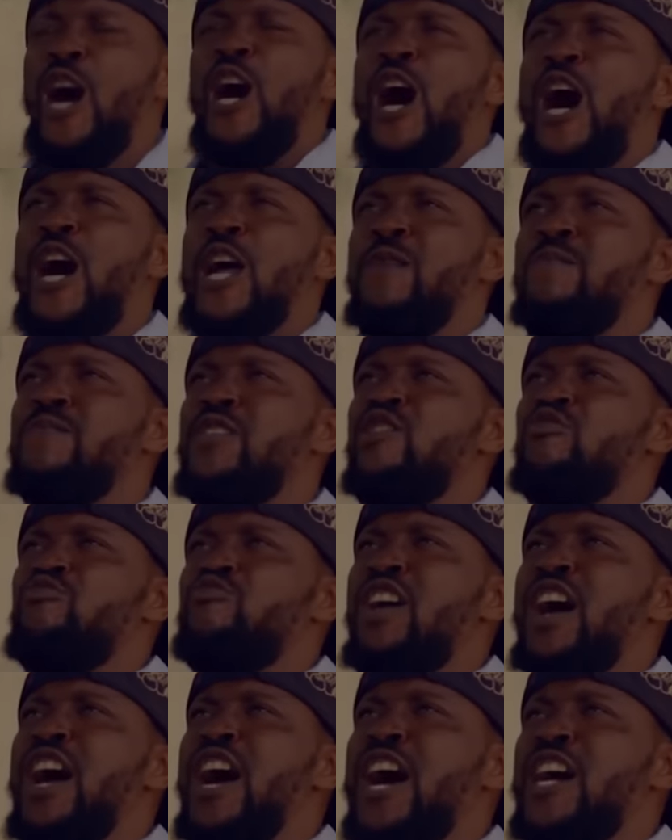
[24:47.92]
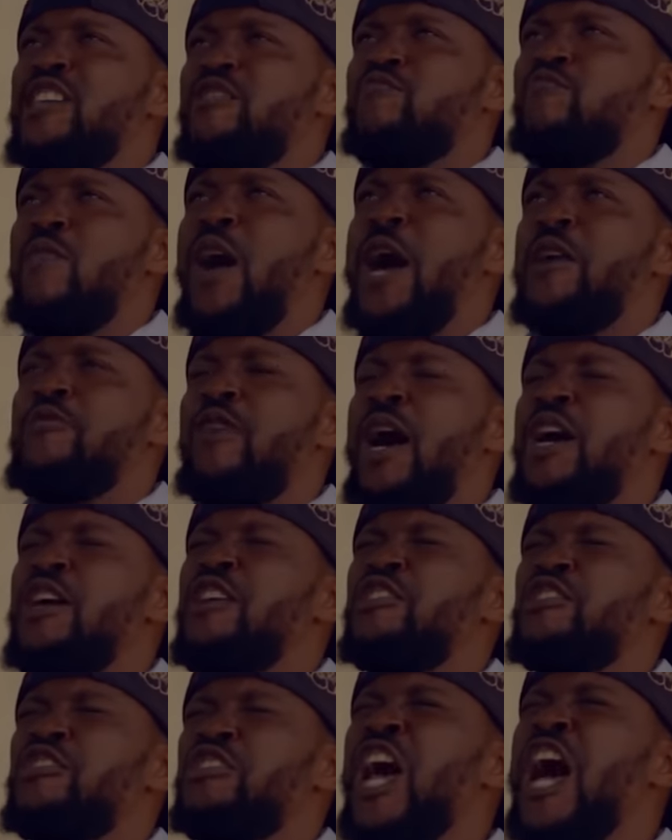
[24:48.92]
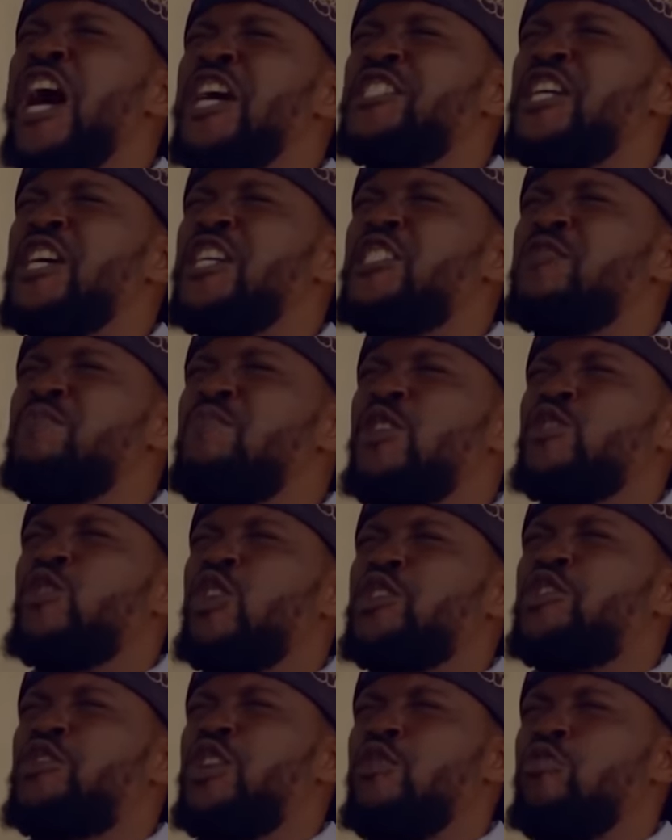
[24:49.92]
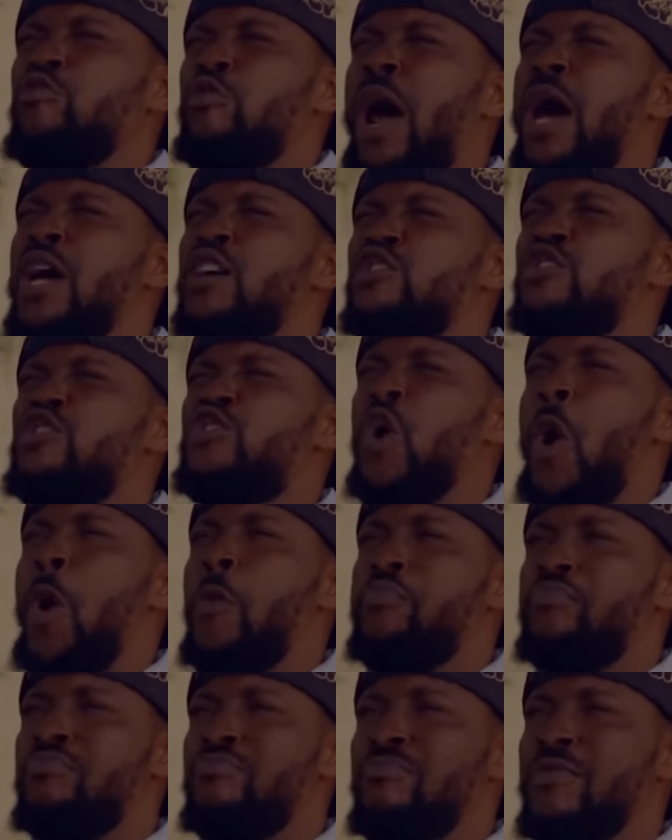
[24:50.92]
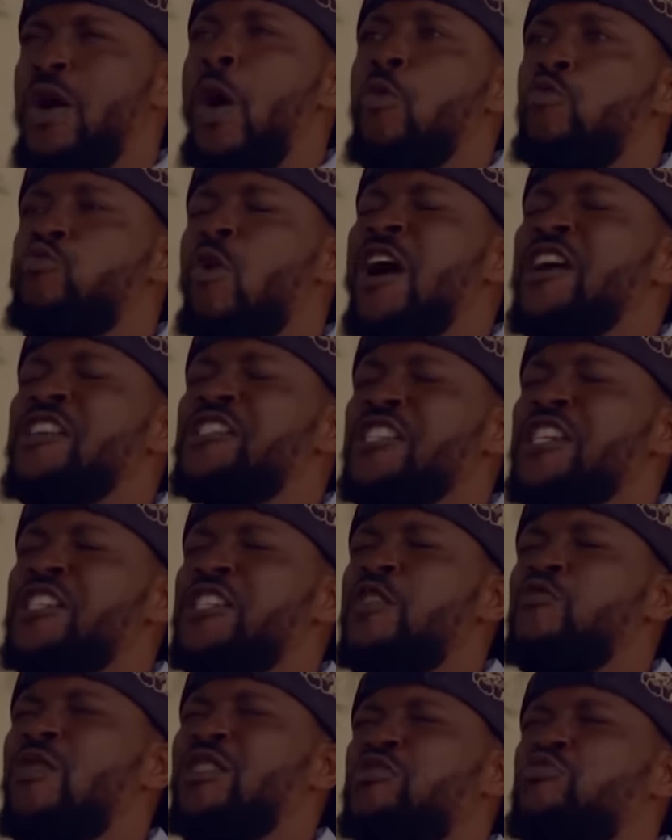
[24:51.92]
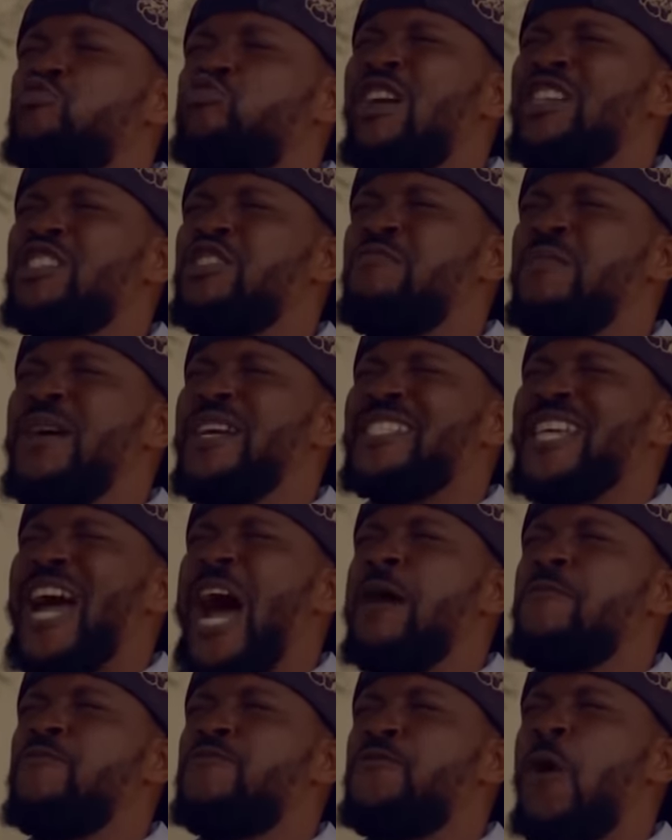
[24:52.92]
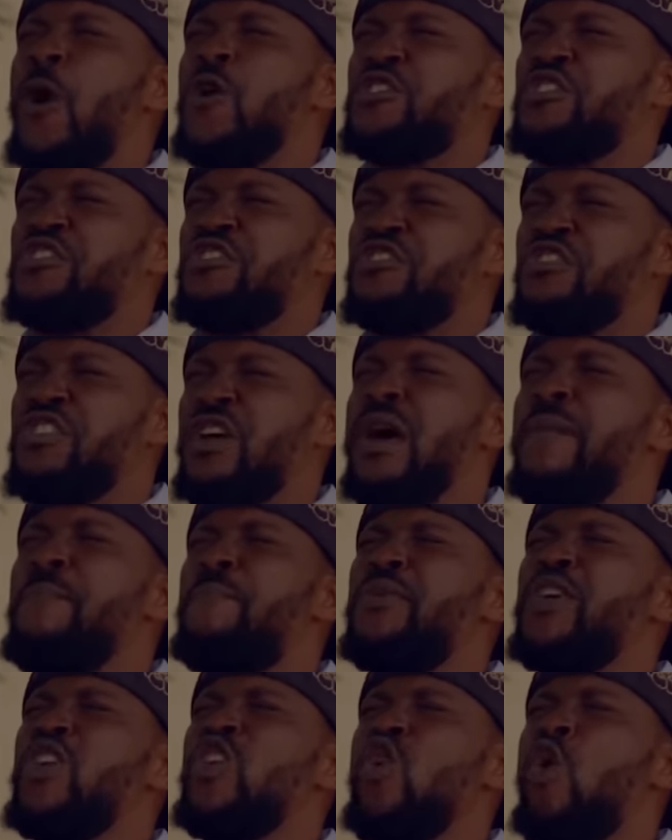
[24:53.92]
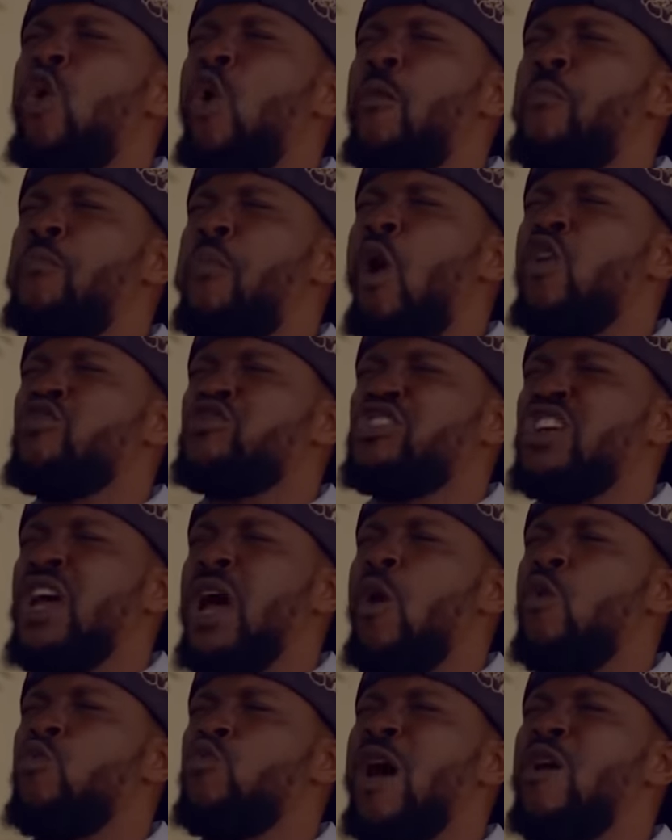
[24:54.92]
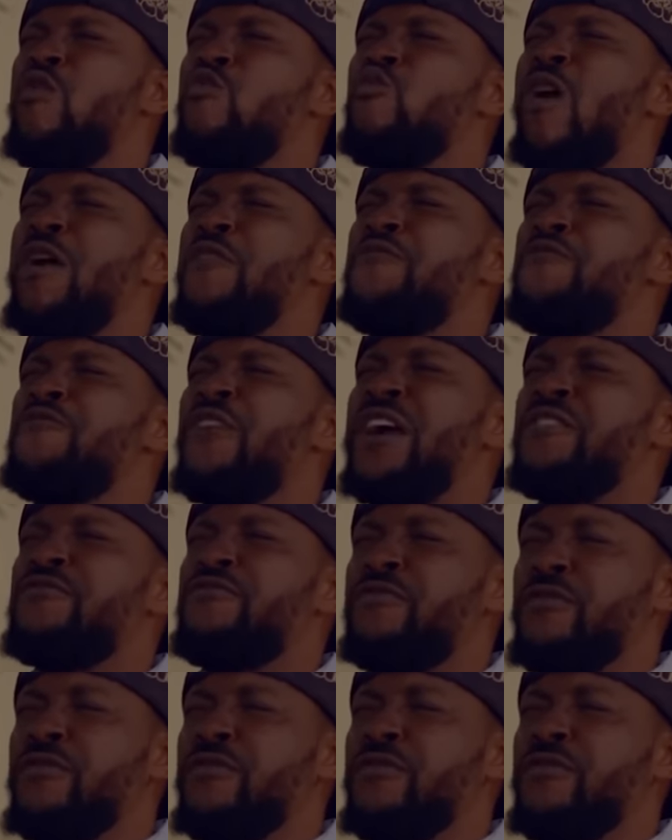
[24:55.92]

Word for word: I am the Rear Admiral, Sergeant Major General Job, once in the Regiment Armed Forces, P O Box one one five.